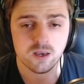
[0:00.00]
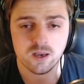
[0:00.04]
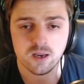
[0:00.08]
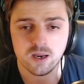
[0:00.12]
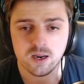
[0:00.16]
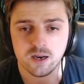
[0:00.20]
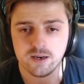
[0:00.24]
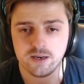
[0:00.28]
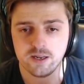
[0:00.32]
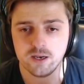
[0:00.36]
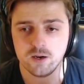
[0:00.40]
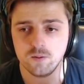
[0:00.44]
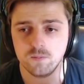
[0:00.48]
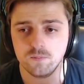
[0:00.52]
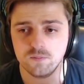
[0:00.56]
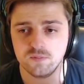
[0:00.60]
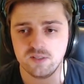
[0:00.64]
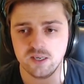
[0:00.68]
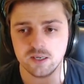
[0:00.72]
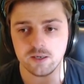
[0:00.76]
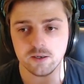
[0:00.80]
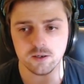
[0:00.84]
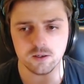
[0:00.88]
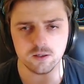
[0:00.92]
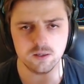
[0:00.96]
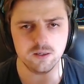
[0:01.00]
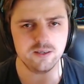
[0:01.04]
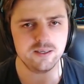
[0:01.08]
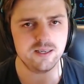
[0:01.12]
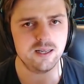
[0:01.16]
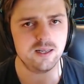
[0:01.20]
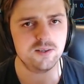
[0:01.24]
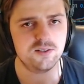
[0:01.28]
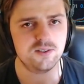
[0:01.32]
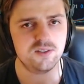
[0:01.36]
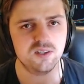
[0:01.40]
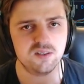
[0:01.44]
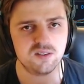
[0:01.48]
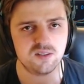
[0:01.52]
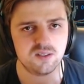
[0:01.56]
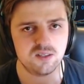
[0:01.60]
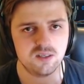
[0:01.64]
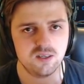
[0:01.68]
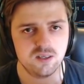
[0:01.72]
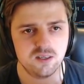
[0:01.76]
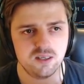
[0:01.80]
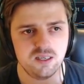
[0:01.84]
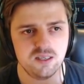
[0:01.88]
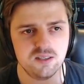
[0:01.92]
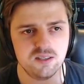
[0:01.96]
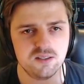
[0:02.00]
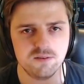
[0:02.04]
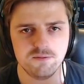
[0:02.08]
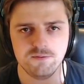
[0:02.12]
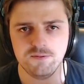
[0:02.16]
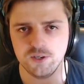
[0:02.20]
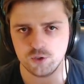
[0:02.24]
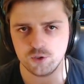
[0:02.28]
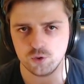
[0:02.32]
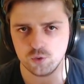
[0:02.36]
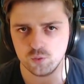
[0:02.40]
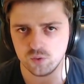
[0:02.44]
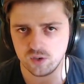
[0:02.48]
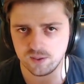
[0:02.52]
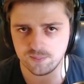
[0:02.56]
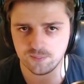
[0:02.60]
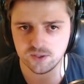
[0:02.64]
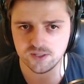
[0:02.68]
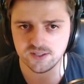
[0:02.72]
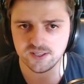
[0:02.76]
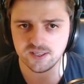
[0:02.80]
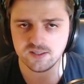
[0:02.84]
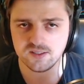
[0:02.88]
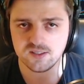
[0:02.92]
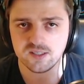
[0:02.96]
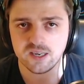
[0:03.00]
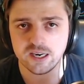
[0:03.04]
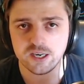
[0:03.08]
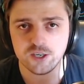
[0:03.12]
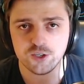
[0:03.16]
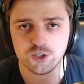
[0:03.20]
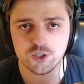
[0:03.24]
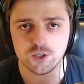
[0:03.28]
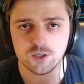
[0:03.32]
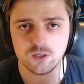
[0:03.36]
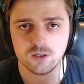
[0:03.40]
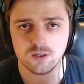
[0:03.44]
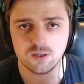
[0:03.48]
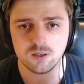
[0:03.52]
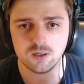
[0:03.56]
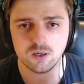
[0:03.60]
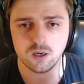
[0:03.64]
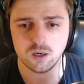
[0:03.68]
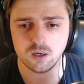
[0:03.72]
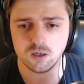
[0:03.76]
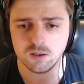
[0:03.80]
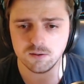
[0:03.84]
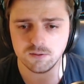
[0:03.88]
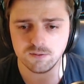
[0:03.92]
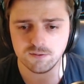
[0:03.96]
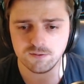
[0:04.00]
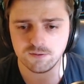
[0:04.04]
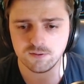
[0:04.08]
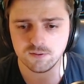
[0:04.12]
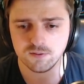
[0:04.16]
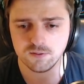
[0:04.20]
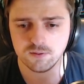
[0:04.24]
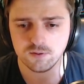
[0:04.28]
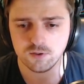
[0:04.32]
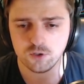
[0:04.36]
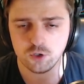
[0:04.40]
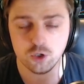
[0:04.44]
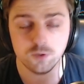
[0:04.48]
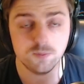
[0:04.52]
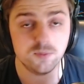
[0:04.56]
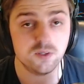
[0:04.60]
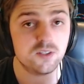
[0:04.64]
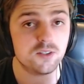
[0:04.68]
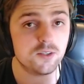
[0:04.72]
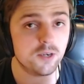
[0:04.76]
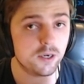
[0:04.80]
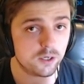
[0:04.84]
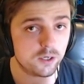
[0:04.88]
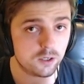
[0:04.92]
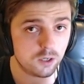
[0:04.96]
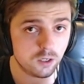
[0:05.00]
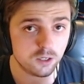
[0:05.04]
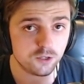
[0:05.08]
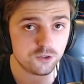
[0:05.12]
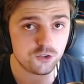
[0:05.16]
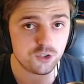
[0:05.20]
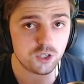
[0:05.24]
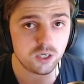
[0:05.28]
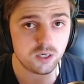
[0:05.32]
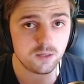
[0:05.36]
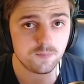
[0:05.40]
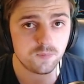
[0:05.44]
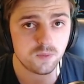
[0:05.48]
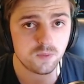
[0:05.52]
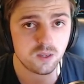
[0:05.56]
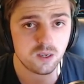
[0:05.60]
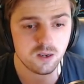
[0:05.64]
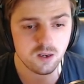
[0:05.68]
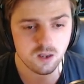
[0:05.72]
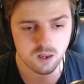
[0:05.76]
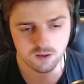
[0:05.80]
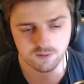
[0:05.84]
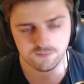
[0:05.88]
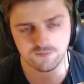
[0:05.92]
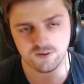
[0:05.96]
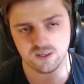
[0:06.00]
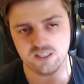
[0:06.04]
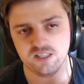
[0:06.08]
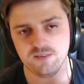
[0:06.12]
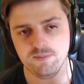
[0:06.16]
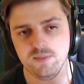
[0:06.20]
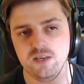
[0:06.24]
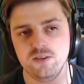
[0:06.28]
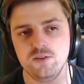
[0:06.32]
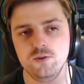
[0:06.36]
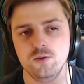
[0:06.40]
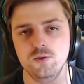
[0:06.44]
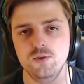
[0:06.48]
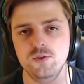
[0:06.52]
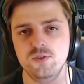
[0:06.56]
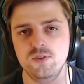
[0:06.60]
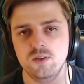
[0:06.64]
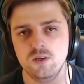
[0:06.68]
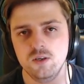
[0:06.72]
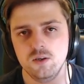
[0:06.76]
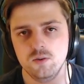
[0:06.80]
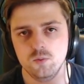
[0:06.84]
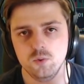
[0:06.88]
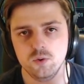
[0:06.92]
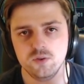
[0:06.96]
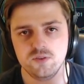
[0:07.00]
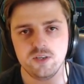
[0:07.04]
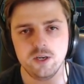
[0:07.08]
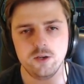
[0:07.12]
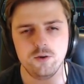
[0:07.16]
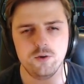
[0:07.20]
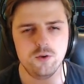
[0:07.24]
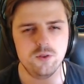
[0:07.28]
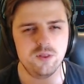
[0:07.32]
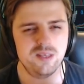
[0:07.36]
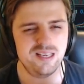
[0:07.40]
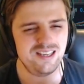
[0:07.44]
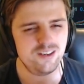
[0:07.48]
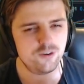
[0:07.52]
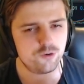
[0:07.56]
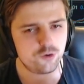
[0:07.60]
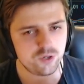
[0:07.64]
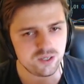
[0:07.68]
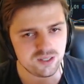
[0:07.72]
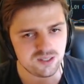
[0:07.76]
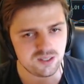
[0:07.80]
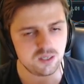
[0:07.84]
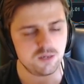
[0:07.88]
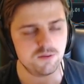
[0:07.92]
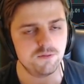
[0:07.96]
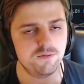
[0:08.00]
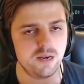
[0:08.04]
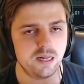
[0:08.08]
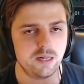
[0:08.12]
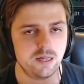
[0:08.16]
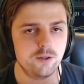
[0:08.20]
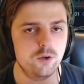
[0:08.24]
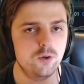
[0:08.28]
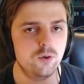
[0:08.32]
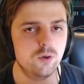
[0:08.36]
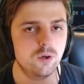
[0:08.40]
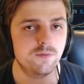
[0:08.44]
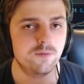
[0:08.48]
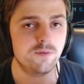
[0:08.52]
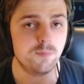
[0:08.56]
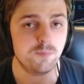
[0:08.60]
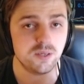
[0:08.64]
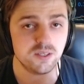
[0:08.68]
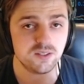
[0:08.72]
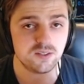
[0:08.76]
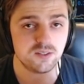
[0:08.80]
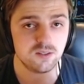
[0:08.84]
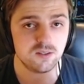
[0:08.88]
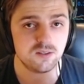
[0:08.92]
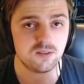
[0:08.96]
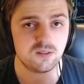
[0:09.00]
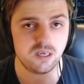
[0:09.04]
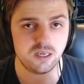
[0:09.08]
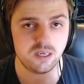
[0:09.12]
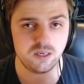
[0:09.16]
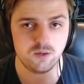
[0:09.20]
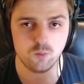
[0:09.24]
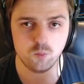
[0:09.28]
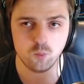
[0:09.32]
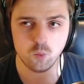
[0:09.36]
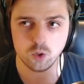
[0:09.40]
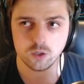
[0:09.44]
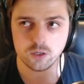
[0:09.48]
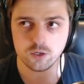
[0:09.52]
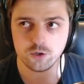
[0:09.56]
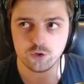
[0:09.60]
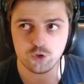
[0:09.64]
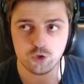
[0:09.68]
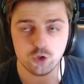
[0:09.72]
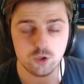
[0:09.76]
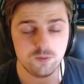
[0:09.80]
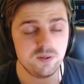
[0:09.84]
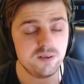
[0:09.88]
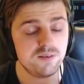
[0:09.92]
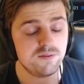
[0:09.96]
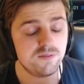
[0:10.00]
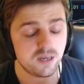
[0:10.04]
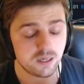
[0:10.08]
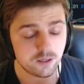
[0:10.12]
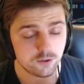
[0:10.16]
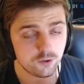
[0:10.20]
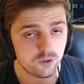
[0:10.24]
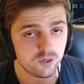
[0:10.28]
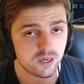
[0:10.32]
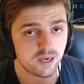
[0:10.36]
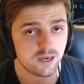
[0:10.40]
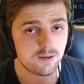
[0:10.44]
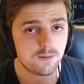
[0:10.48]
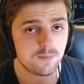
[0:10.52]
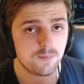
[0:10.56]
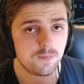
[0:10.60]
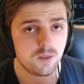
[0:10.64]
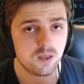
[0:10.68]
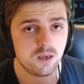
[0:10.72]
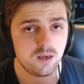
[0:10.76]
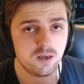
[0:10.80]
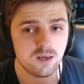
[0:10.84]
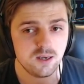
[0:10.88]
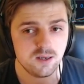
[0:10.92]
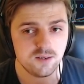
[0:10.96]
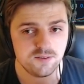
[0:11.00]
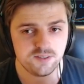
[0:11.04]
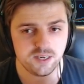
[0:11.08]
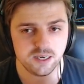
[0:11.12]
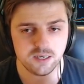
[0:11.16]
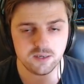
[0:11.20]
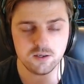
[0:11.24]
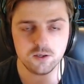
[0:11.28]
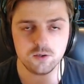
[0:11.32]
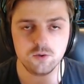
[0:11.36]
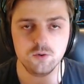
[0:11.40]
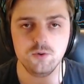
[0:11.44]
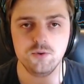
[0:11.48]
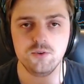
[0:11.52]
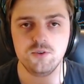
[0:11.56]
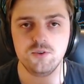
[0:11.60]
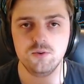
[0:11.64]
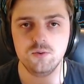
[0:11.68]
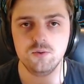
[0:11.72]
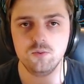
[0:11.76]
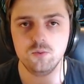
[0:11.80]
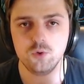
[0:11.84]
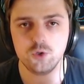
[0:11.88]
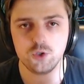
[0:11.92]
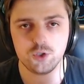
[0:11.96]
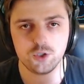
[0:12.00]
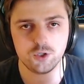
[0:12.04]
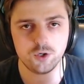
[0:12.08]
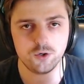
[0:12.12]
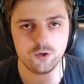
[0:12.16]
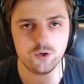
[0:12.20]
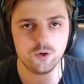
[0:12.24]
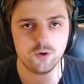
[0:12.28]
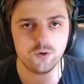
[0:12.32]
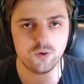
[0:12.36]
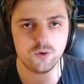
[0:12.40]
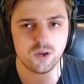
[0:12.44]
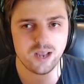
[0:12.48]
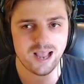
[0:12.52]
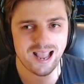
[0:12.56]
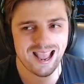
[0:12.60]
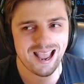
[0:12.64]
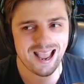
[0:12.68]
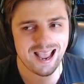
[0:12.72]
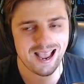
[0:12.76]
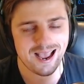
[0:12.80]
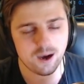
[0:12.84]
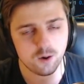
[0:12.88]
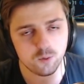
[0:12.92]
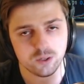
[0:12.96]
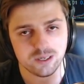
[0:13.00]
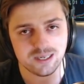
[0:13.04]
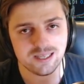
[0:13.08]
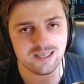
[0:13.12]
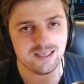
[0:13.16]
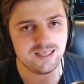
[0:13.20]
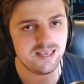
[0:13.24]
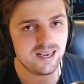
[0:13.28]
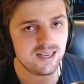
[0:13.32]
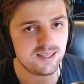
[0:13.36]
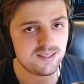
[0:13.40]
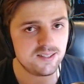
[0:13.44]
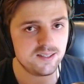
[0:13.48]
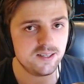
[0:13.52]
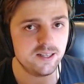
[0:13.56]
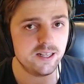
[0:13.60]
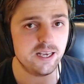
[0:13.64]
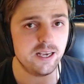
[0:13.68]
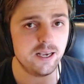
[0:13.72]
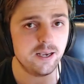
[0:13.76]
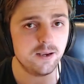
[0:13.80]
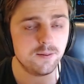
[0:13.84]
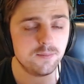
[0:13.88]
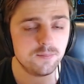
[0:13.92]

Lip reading: Now, technical analysis is a visual representation of human psychology. Fundamentals will tell you the intrinsic value of a business and what it should be valued at. Technicals will show you how it gets there.